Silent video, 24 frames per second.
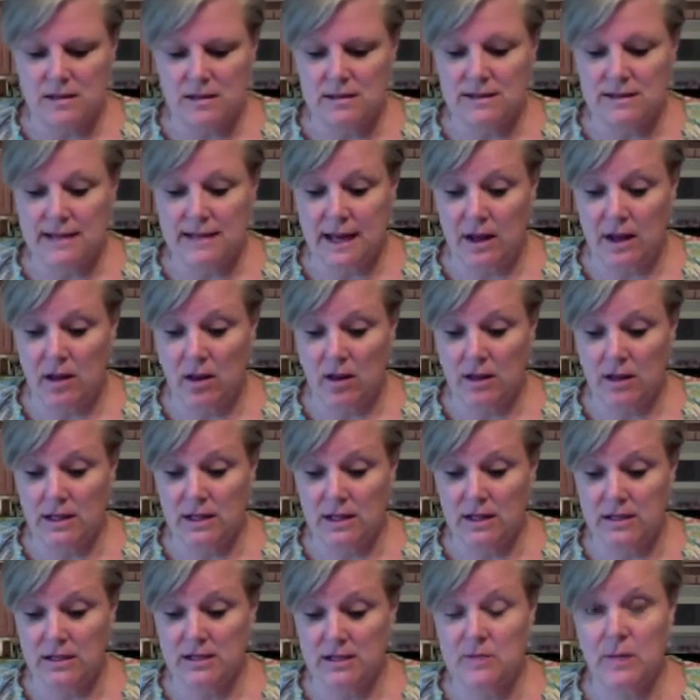Dale
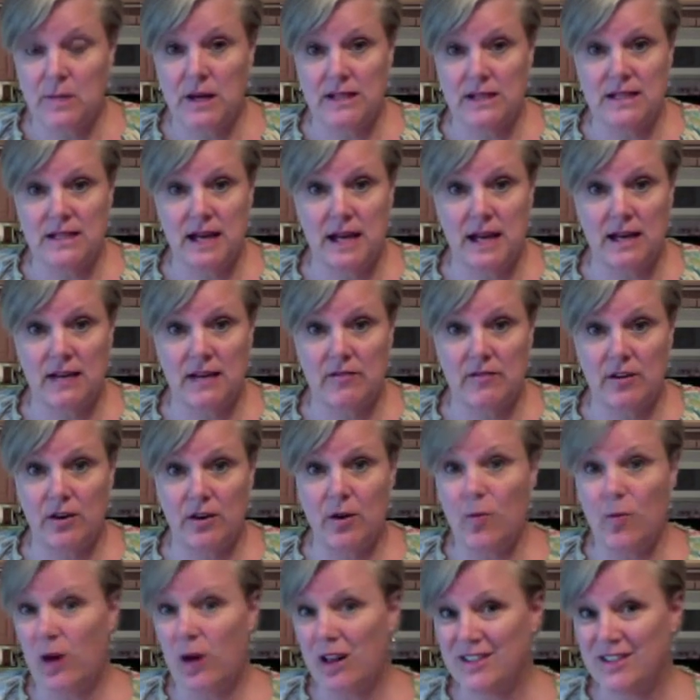is maintaining
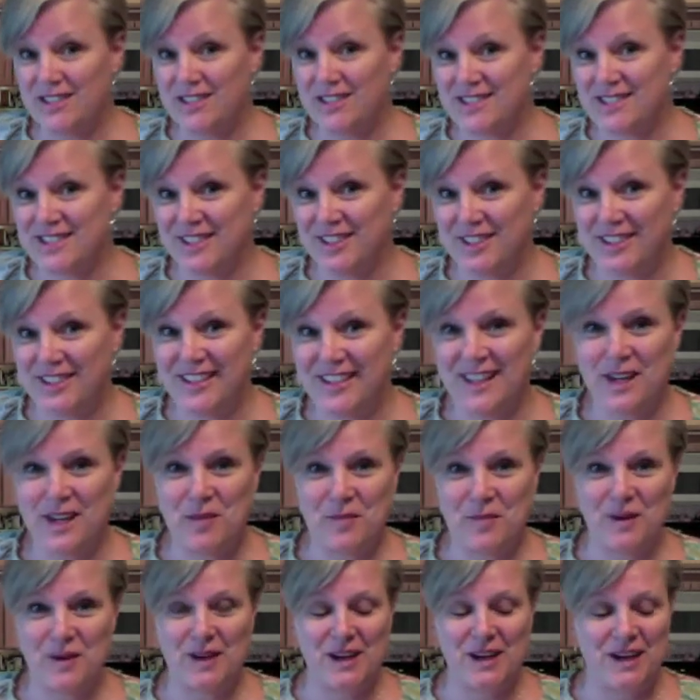very well still,
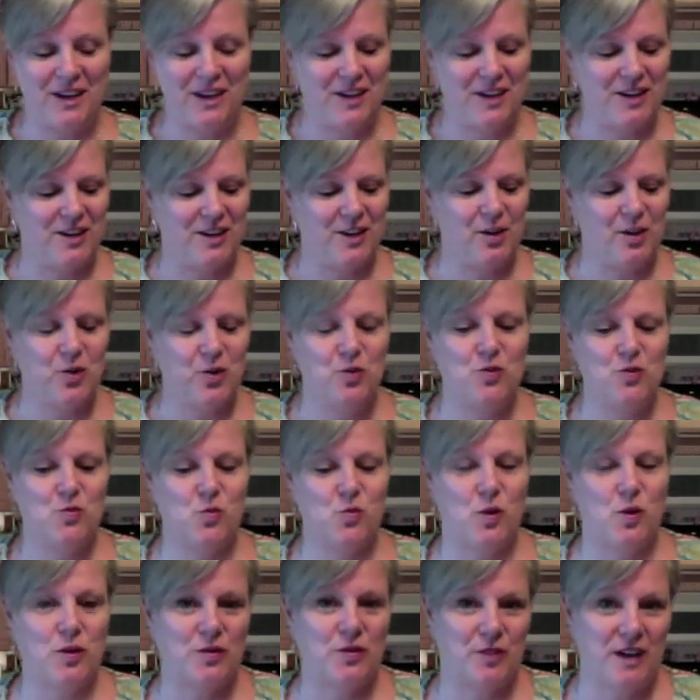anybody uh, who's
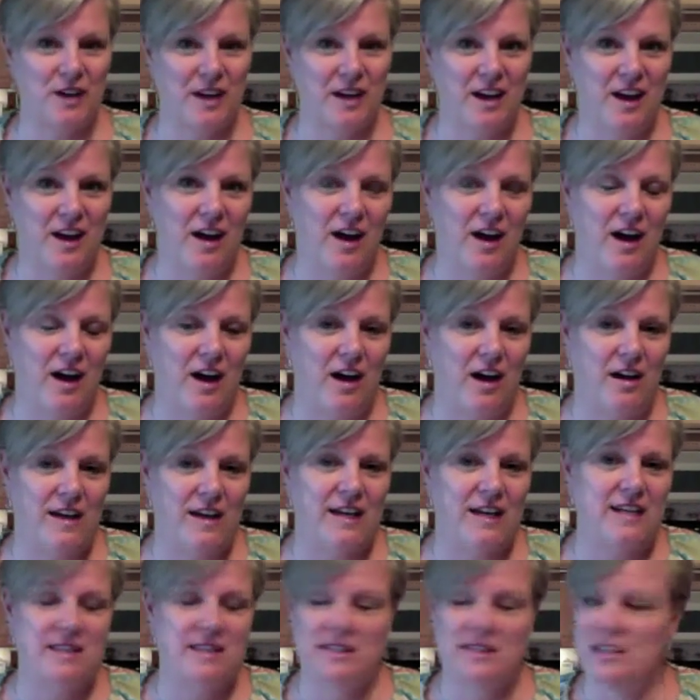wondering. Uh,
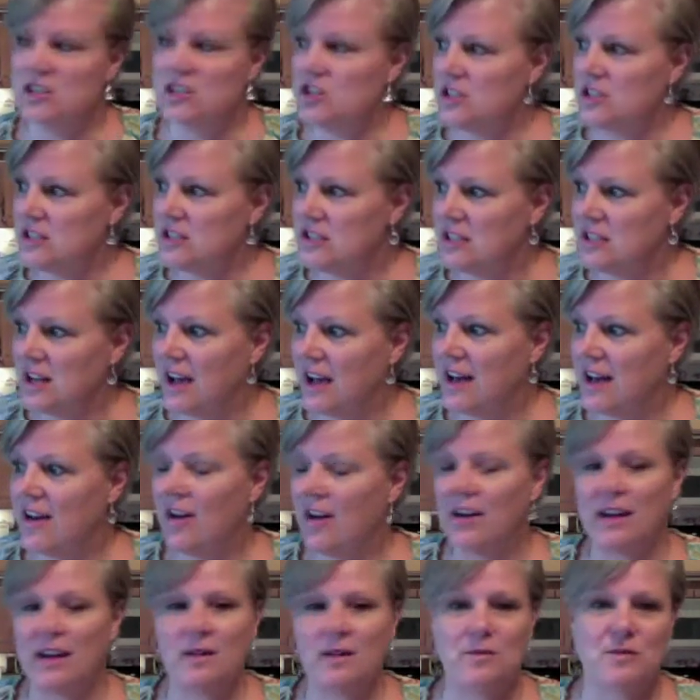he's teaching tonight. I'll
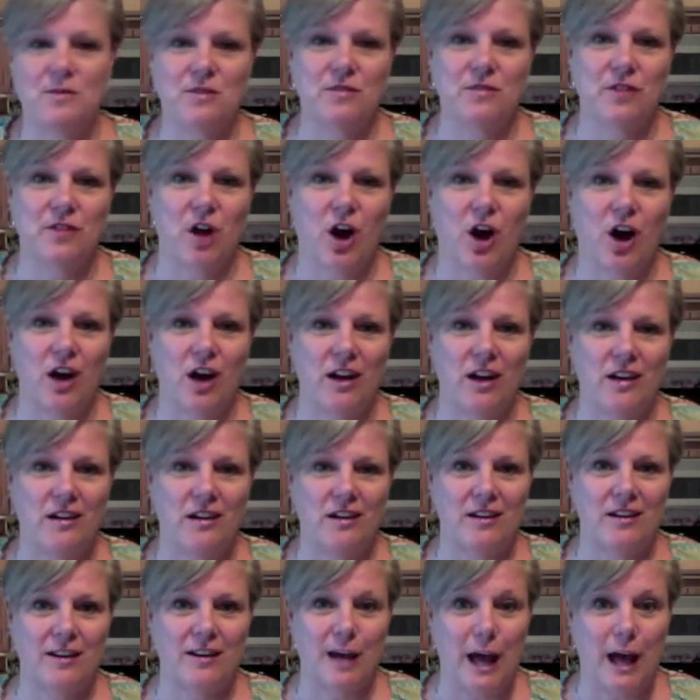get him to vlog
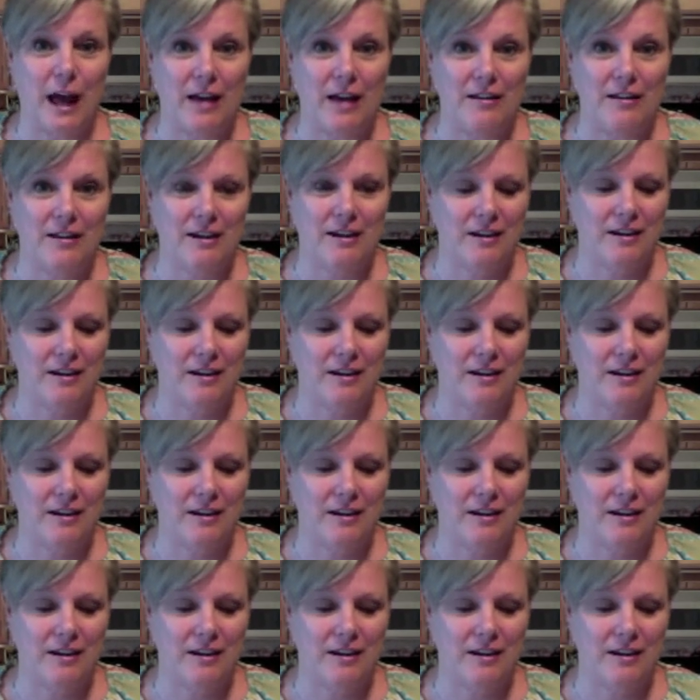again